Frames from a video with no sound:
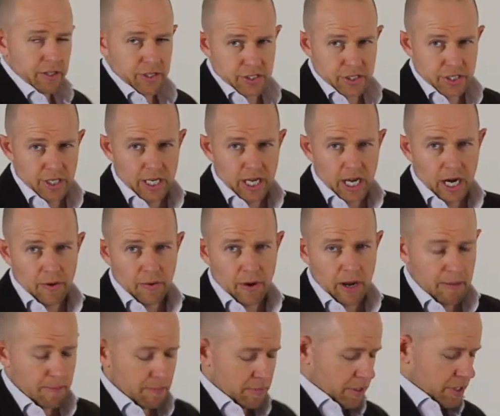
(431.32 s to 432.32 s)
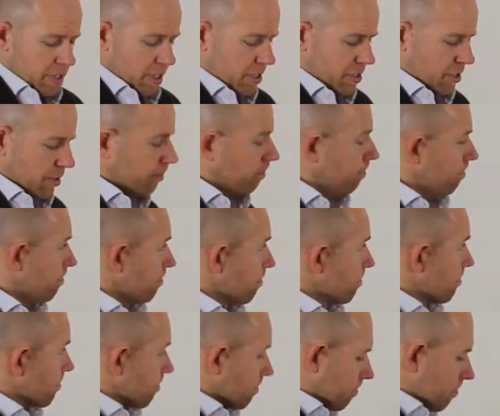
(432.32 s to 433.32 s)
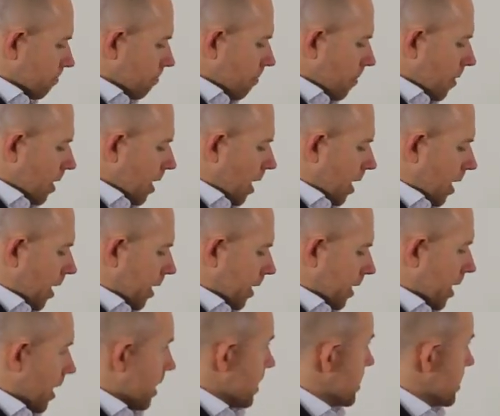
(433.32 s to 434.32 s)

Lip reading: the CRM system. Okay,